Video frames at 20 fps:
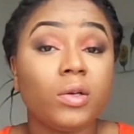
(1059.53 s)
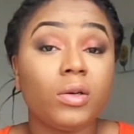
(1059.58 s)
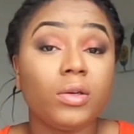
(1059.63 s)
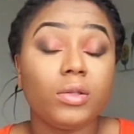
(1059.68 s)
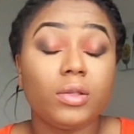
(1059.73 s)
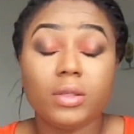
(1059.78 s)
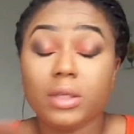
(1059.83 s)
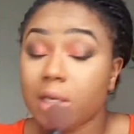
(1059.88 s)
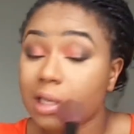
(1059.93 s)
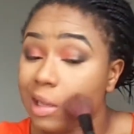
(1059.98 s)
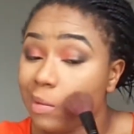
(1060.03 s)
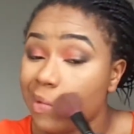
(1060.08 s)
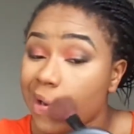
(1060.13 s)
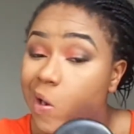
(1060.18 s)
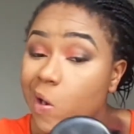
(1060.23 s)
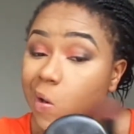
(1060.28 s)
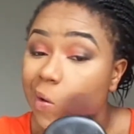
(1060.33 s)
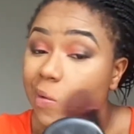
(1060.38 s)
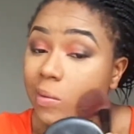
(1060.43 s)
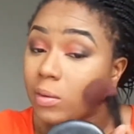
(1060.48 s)
powder
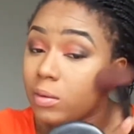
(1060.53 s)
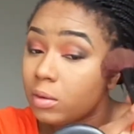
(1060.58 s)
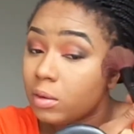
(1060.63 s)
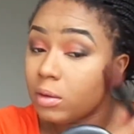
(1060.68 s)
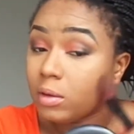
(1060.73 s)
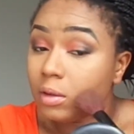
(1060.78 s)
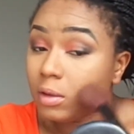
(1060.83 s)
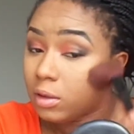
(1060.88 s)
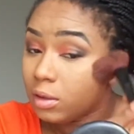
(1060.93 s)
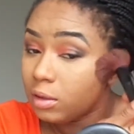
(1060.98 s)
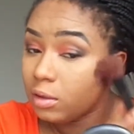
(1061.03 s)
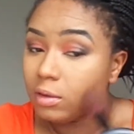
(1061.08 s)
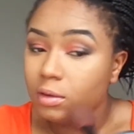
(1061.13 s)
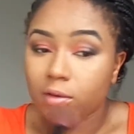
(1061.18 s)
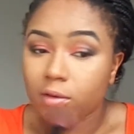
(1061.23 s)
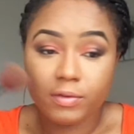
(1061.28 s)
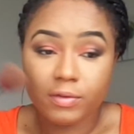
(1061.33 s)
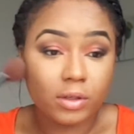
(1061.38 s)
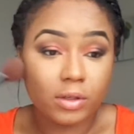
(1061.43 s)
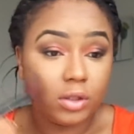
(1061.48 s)
in the
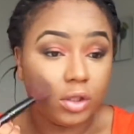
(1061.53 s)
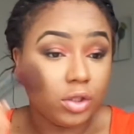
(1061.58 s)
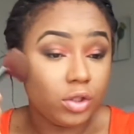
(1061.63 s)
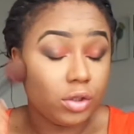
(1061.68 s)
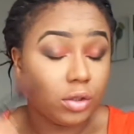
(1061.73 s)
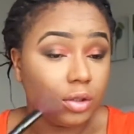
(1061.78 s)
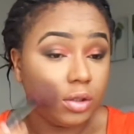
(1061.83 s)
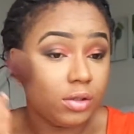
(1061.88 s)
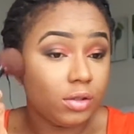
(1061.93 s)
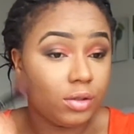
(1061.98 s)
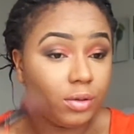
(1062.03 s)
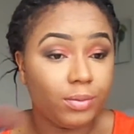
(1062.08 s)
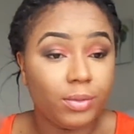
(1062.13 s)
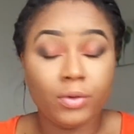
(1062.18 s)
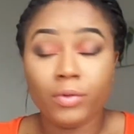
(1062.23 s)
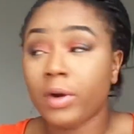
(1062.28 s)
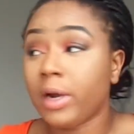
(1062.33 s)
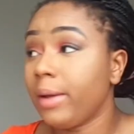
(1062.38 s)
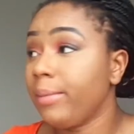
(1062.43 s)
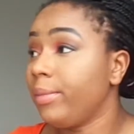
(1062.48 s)
area, well,
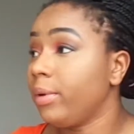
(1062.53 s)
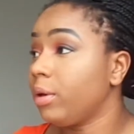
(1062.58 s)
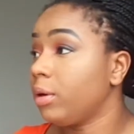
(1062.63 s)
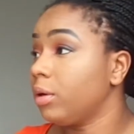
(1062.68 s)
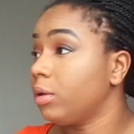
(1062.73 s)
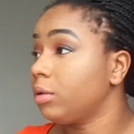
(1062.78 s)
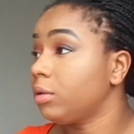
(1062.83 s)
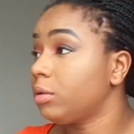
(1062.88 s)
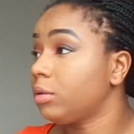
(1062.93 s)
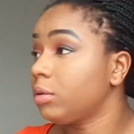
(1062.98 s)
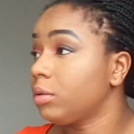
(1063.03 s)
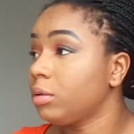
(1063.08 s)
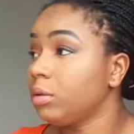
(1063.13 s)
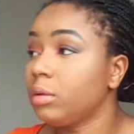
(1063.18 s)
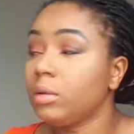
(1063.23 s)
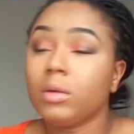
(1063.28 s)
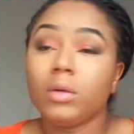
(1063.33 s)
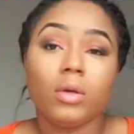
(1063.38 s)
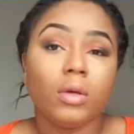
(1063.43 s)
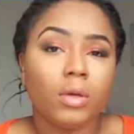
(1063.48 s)
keep the darker powder
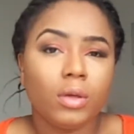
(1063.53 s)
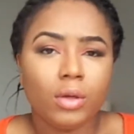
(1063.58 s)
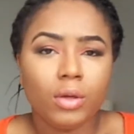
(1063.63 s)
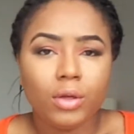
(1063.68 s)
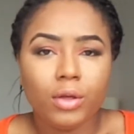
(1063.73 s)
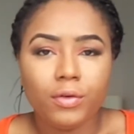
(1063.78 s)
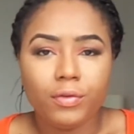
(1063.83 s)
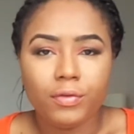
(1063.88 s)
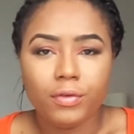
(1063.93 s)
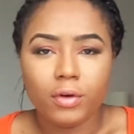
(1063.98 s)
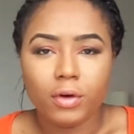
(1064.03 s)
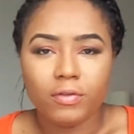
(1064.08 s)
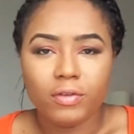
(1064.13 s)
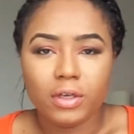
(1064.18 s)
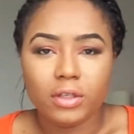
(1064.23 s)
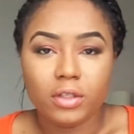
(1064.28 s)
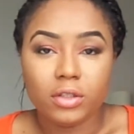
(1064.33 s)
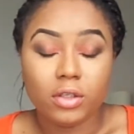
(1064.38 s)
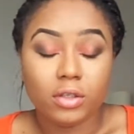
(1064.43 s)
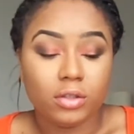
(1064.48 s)
in the area that you use
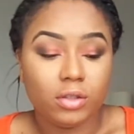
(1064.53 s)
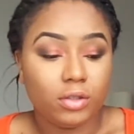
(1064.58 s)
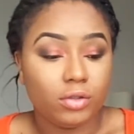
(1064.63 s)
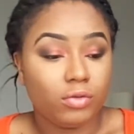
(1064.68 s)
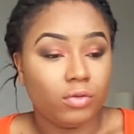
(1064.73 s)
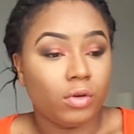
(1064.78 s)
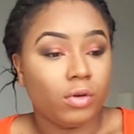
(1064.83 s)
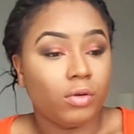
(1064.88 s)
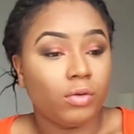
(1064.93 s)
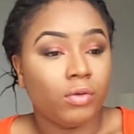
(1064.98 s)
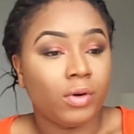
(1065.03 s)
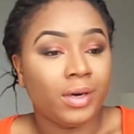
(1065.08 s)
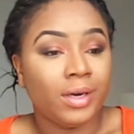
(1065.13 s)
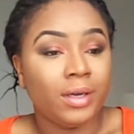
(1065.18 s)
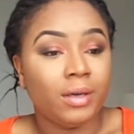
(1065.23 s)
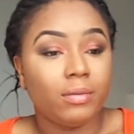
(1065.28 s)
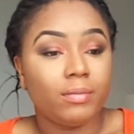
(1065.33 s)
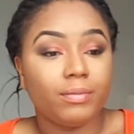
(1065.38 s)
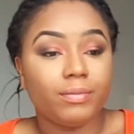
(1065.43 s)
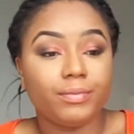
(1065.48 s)
darker foundation
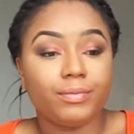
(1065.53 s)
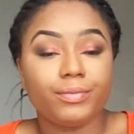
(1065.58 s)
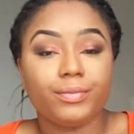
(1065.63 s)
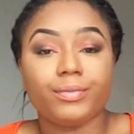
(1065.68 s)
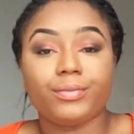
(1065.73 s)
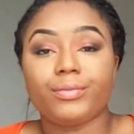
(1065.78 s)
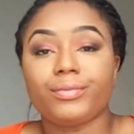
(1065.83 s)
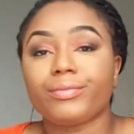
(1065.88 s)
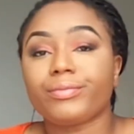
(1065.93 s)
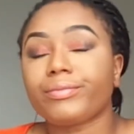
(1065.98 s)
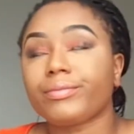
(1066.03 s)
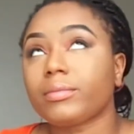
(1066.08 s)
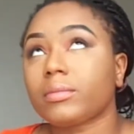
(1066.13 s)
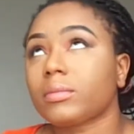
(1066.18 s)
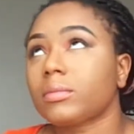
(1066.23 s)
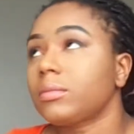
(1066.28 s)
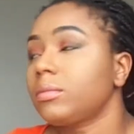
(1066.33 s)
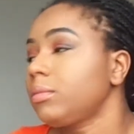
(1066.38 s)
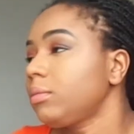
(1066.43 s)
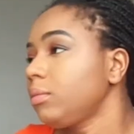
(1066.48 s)
for,
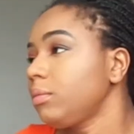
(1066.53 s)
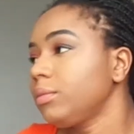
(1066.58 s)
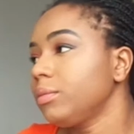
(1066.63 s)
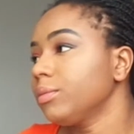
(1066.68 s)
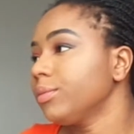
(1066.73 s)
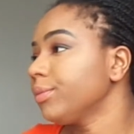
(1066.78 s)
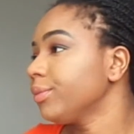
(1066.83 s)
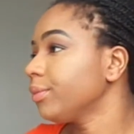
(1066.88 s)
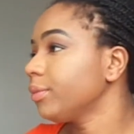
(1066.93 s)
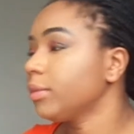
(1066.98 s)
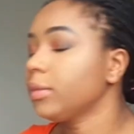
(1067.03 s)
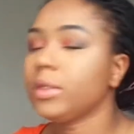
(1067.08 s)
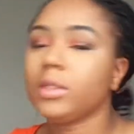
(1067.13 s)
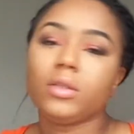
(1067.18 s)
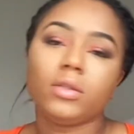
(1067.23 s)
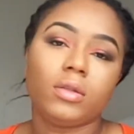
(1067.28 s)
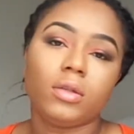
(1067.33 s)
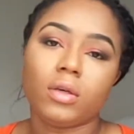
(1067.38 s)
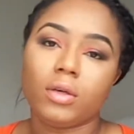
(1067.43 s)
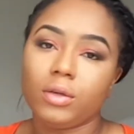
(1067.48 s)
and
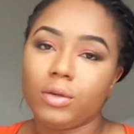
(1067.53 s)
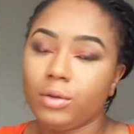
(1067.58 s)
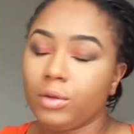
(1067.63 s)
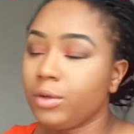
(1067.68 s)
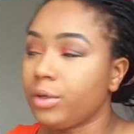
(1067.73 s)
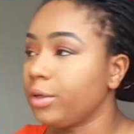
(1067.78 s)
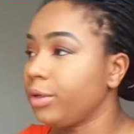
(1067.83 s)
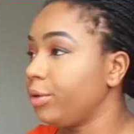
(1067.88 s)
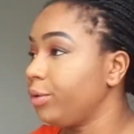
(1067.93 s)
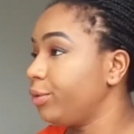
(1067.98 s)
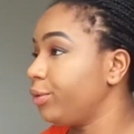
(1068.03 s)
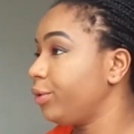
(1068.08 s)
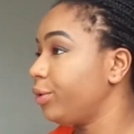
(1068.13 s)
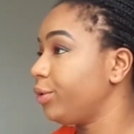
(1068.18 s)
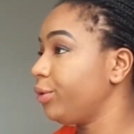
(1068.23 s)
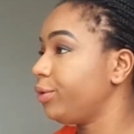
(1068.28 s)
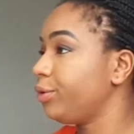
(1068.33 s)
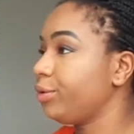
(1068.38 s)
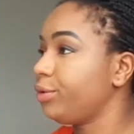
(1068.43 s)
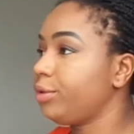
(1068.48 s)

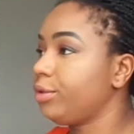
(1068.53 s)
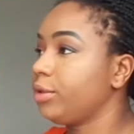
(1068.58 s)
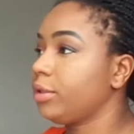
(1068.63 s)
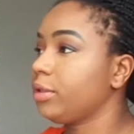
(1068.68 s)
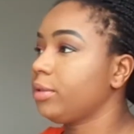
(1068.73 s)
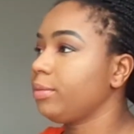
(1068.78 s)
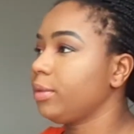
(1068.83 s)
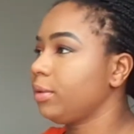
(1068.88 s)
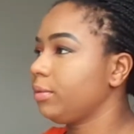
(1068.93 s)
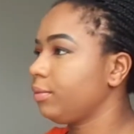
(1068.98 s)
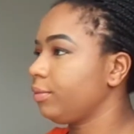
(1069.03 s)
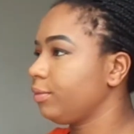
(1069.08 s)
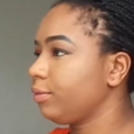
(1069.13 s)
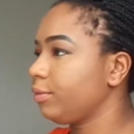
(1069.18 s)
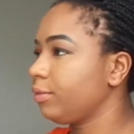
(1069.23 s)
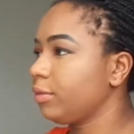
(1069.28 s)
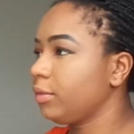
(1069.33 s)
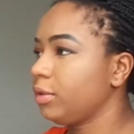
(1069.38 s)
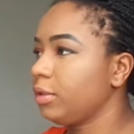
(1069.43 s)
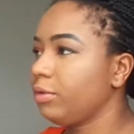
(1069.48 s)
keep
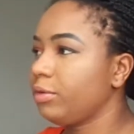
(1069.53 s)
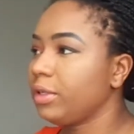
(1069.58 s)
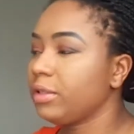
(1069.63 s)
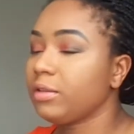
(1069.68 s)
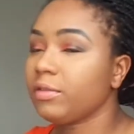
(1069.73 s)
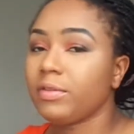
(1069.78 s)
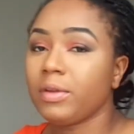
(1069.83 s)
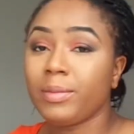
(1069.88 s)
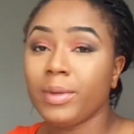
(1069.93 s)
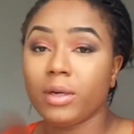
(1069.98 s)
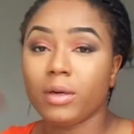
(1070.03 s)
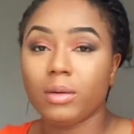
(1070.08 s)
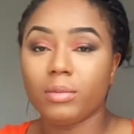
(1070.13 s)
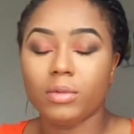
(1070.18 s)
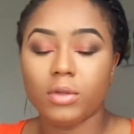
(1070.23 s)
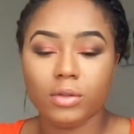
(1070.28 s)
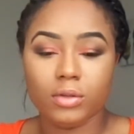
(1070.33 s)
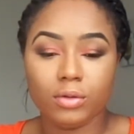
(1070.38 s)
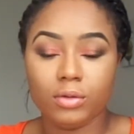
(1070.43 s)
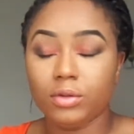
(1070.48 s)
the
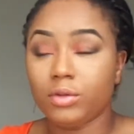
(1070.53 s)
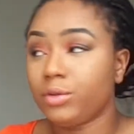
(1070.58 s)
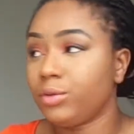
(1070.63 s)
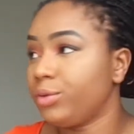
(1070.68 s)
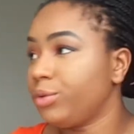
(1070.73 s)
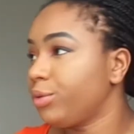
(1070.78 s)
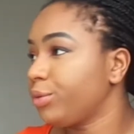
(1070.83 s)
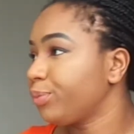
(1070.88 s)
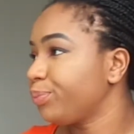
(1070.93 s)
use the light